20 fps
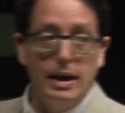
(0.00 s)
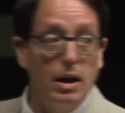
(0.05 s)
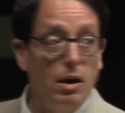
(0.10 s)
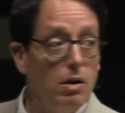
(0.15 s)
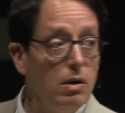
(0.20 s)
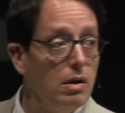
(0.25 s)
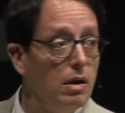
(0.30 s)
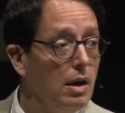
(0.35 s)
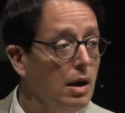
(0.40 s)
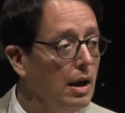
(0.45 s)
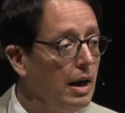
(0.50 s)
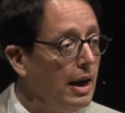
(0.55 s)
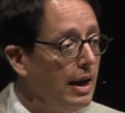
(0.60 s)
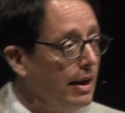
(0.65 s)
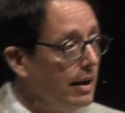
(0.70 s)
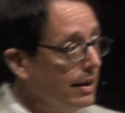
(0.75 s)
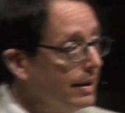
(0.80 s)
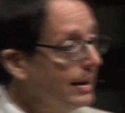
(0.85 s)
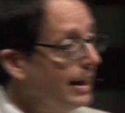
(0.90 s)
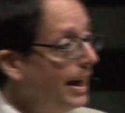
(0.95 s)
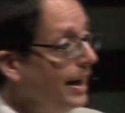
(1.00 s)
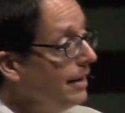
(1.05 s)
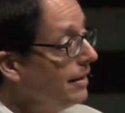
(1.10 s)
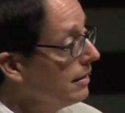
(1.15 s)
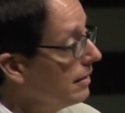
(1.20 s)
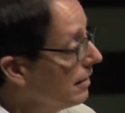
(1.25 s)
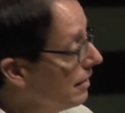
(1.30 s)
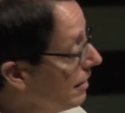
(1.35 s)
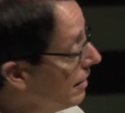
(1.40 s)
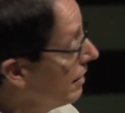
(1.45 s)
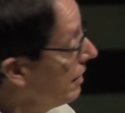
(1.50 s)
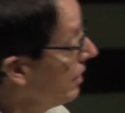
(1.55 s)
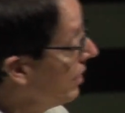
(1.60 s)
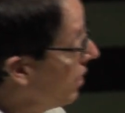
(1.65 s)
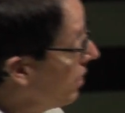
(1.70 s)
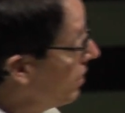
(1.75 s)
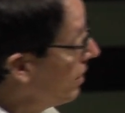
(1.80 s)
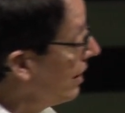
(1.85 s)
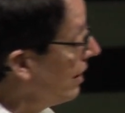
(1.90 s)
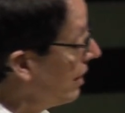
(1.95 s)
Now, that, you
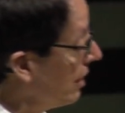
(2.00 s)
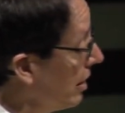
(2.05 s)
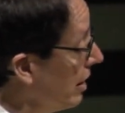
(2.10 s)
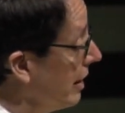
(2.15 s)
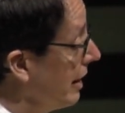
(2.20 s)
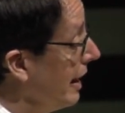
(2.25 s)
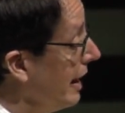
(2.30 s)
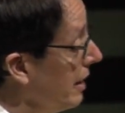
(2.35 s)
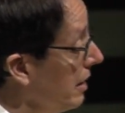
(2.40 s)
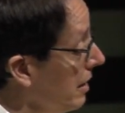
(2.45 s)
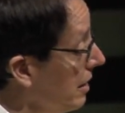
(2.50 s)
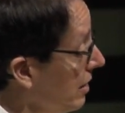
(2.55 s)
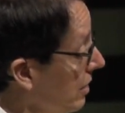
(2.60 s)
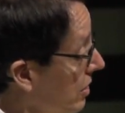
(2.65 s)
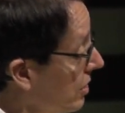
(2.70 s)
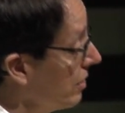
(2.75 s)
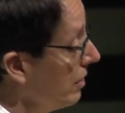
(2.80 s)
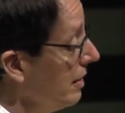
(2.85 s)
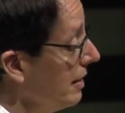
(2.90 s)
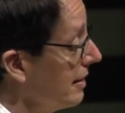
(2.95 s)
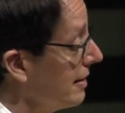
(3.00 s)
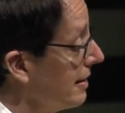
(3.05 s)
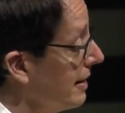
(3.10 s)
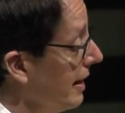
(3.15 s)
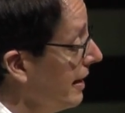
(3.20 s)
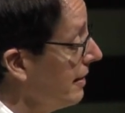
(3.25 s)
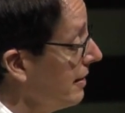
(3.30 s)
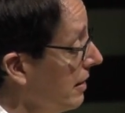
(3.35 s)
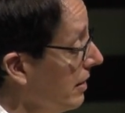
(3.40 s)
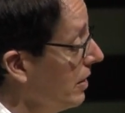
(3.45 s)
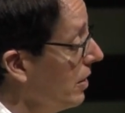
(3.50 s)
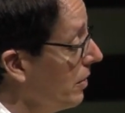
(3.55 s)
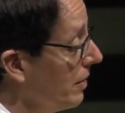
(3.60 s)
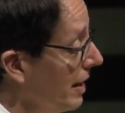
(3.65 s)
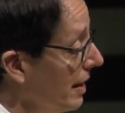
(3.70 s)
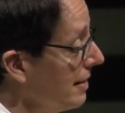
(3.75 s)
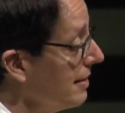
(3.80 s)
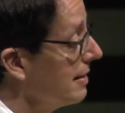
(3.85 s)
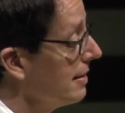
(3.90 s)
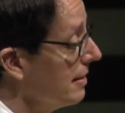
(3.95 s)
know, that it, a certain extent, you know,
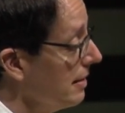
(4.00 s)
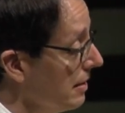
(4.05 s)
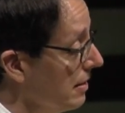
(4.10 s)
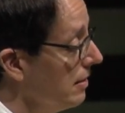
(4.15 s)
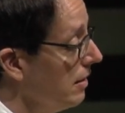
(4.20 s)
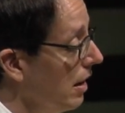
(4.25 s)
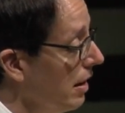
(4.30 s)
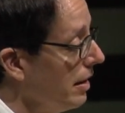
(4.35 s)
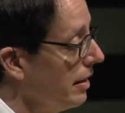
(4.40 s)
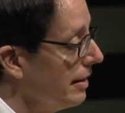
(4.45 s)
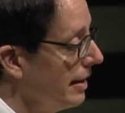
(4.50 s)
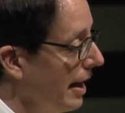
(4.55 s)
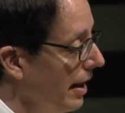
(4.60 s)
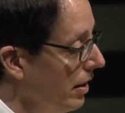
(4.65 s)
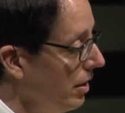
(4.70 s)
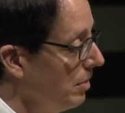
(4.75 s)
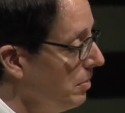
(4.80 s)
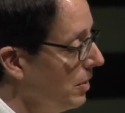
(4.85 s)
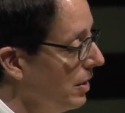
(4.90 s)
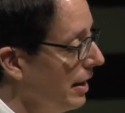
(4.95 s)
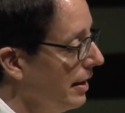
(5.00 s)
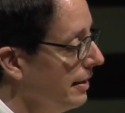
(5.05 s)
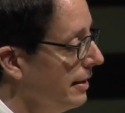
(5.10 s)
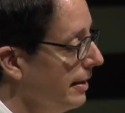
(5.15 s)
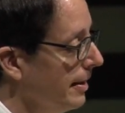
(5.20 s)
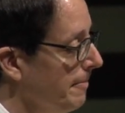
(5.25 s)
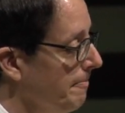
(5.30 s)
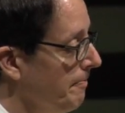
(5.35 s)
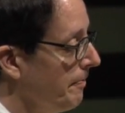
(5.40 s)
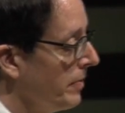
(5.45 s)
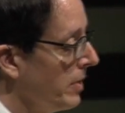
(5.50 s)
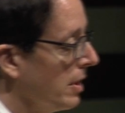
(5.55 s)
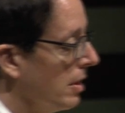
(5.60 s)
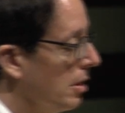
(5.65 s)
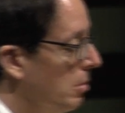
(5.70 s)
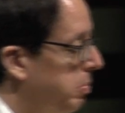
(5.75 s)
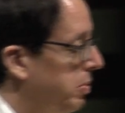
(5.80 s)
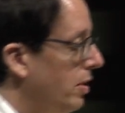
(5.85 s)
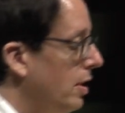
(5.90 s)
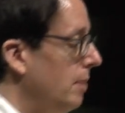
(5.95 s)
that's not a terrible idea.
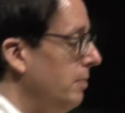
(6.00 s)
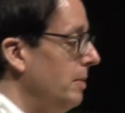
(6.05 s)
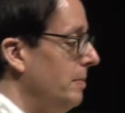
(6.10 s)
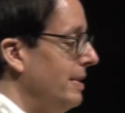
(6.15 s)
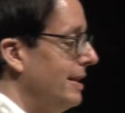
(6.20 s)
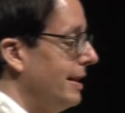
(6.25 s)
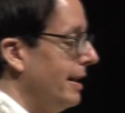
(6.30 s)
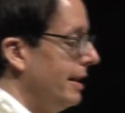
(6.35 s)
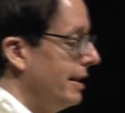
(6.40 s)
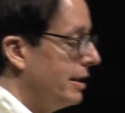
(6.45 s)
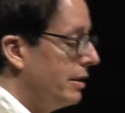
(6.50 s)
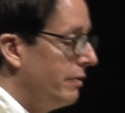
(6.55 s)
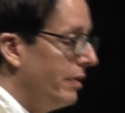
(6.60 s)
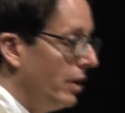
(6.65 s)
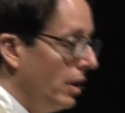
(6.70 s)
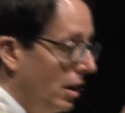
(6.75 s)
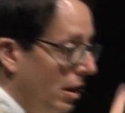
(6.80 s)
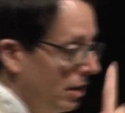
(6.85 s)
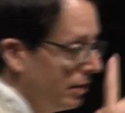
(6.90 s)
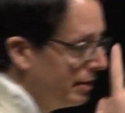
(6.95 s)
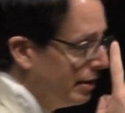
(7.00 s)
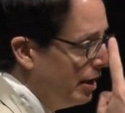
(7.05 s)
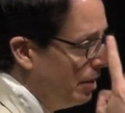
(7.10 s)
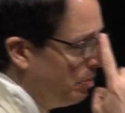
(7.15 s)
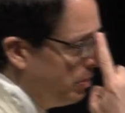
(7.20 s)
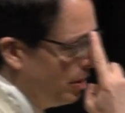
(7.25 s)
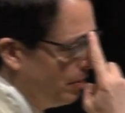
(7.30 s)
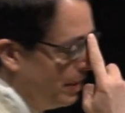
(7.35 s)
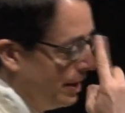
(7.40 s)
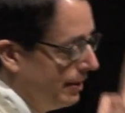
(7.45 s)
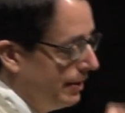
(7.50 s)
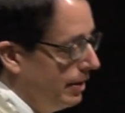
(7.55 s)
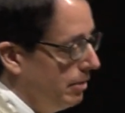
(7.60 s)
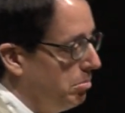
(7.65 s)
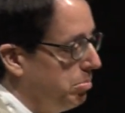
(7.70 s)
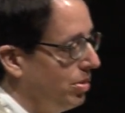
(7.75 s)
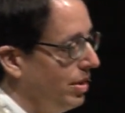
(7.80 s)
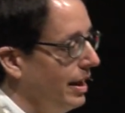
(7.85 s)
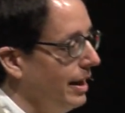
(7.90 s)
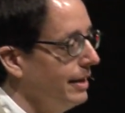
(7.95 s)
The problem is that it's very hard to implement
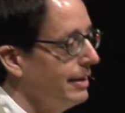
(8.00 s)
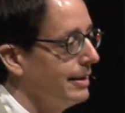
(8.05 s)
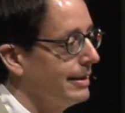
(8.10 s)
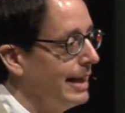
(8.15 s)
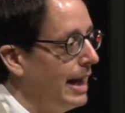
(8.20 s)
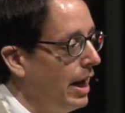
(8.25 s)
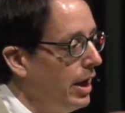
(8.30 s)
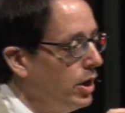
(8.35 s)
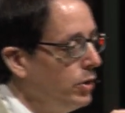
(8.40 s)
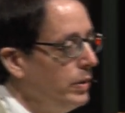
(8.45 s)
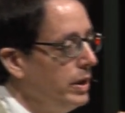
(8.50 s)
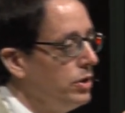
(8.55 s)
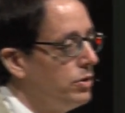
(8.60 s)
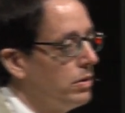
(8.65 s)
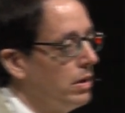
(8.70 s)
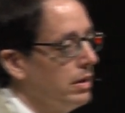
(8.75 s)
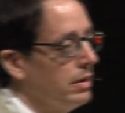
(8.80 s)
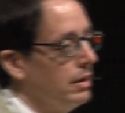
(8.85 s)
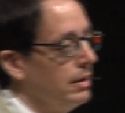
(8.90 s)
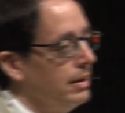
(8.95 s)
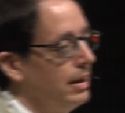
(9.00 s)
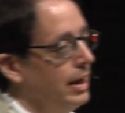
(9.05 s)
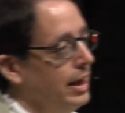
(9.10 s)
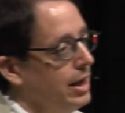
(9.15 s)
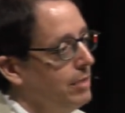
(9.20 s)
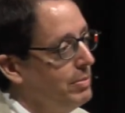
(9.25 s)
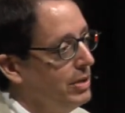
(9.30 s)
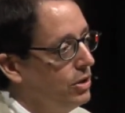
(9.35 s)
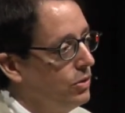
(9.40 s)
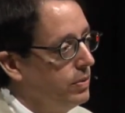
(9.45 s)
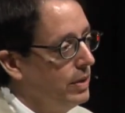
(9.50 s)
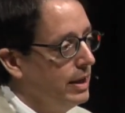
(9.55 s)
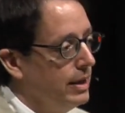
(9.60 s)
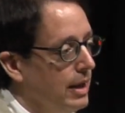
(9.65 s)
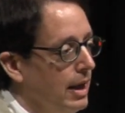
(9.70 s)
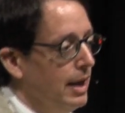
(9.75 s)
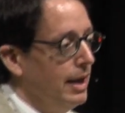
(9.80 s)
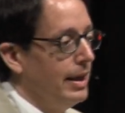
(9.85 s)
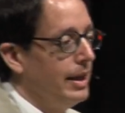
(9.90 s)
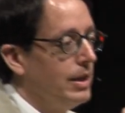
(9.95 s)
in practice. How do we draw the line
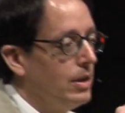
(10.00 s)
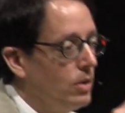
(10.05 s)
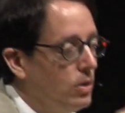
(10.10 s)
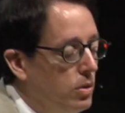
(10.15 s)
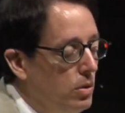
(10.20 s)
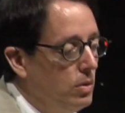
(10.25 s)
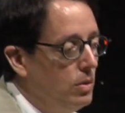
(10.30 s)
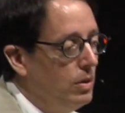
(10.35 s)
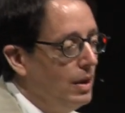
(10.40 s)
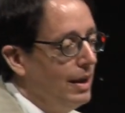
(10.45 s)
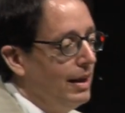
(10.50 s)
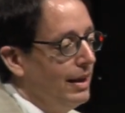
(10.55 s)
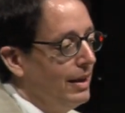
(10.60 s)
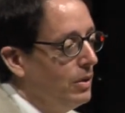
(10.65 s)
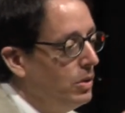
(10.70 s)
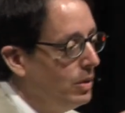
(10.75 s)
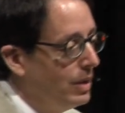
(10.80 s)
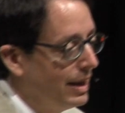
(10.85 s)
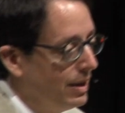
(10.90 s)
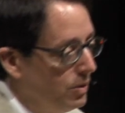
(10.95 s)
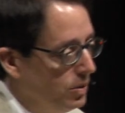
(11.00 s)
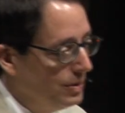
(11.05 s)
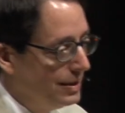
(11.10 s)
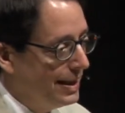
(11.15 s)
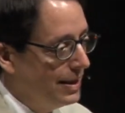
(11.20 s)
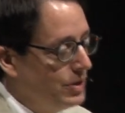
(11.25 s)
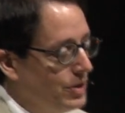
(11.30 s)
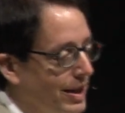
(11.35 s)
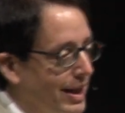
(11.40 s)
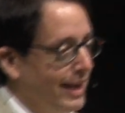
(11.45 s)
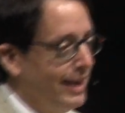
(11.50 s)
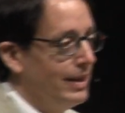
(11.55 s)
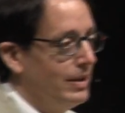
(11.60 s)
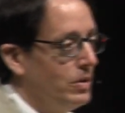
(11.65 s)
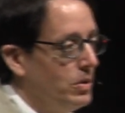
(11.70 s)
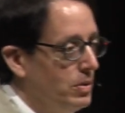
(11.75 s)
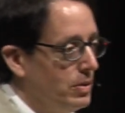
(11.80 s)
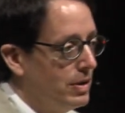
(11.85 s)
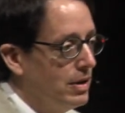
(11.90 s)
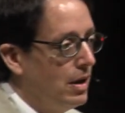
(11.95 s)
between, you know, who, who, who's educated
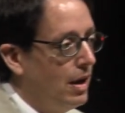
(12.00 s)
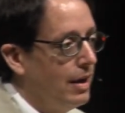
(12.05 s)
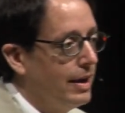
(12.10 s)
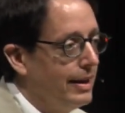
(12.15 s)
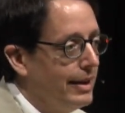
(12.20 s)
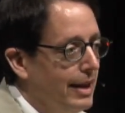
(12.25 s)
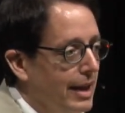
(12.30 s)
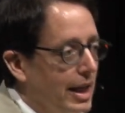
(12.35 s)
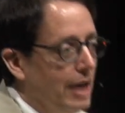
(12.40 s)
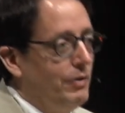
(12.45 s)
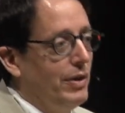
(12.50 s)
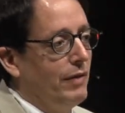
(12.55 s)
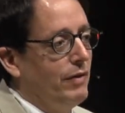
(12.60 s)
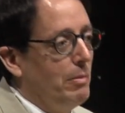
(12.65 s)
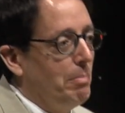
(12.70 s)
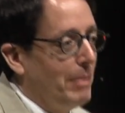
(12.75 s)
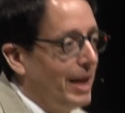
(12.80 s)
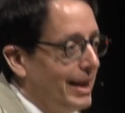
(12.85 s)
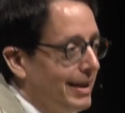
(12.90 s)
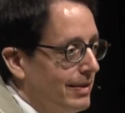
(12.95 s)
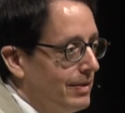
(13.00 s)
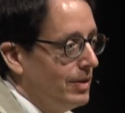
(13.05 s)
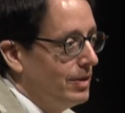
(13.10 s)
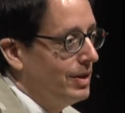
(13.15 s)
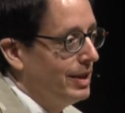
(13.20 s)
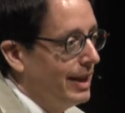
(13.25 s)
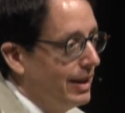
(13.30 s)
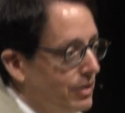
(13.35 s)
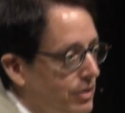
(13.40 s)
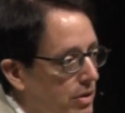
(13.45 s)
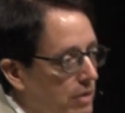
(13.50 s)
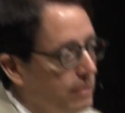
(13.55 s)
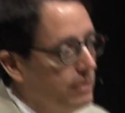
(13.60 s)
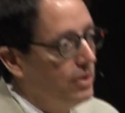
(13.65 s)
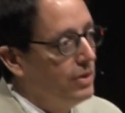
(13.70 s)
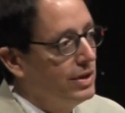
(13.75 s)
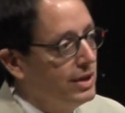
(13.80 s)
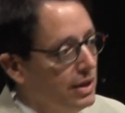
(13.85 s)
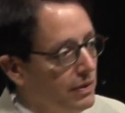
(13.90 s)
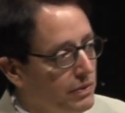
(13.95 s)
and who's not? And if you have a master's, you get two
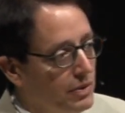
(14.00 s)
votes.